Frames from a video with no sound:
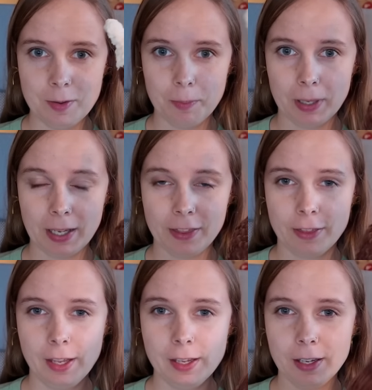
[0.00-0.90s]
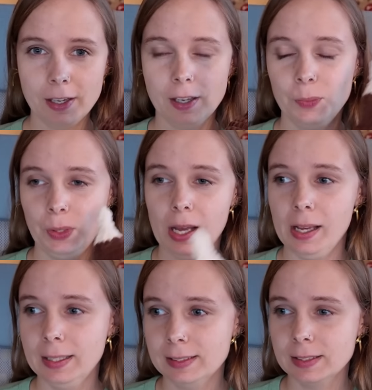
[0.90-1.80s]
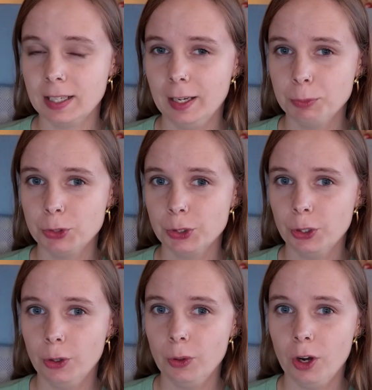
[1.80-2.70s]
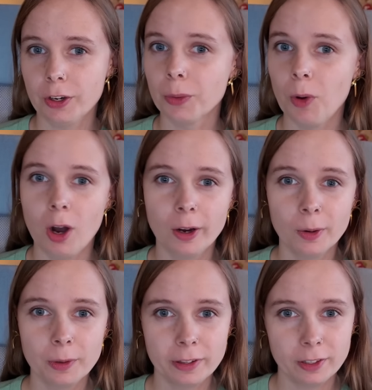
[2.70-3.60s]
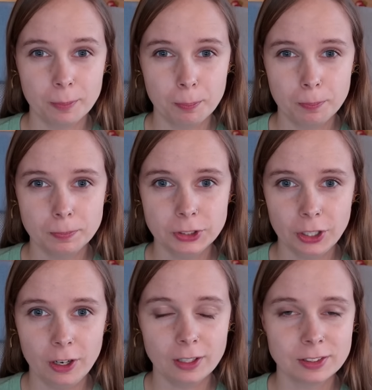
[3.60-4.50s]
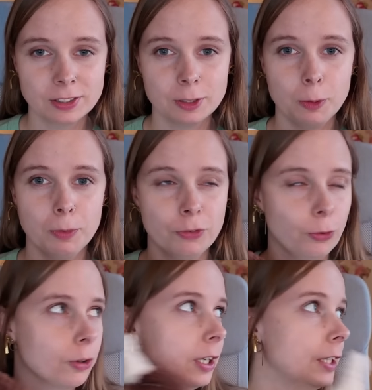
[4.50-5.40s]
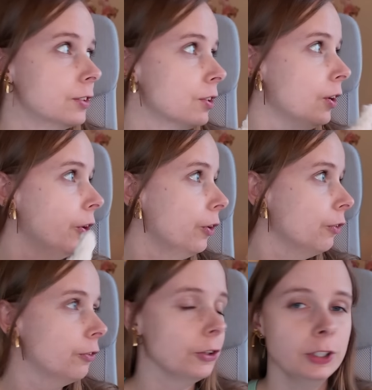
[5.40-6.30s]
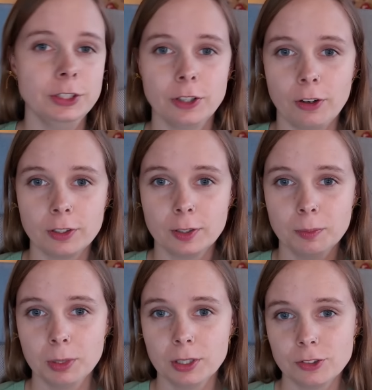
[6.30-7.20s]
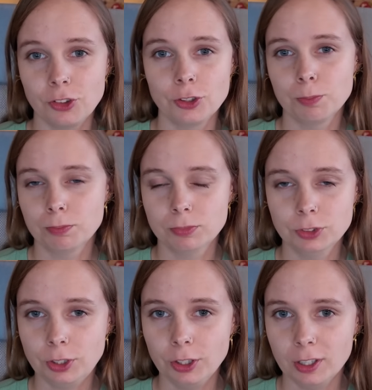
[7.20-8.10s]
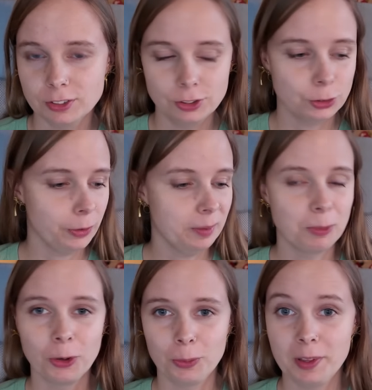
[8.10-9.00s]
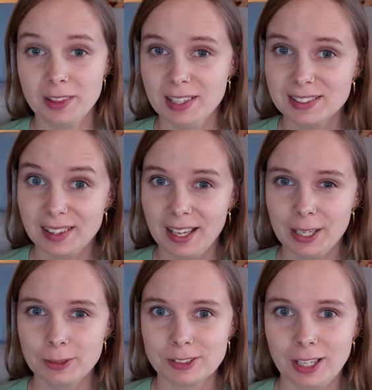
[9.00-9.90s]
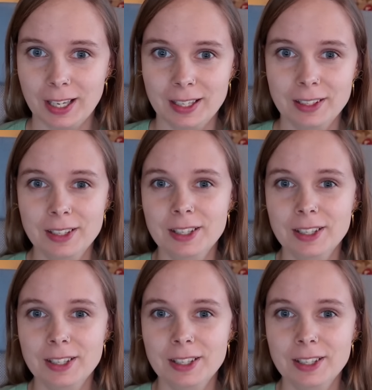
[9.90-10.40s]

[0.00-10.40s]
but I think it's time to go on a walk with the dogs before it's fully dark, because the dogs enjoy it more when it's light outside.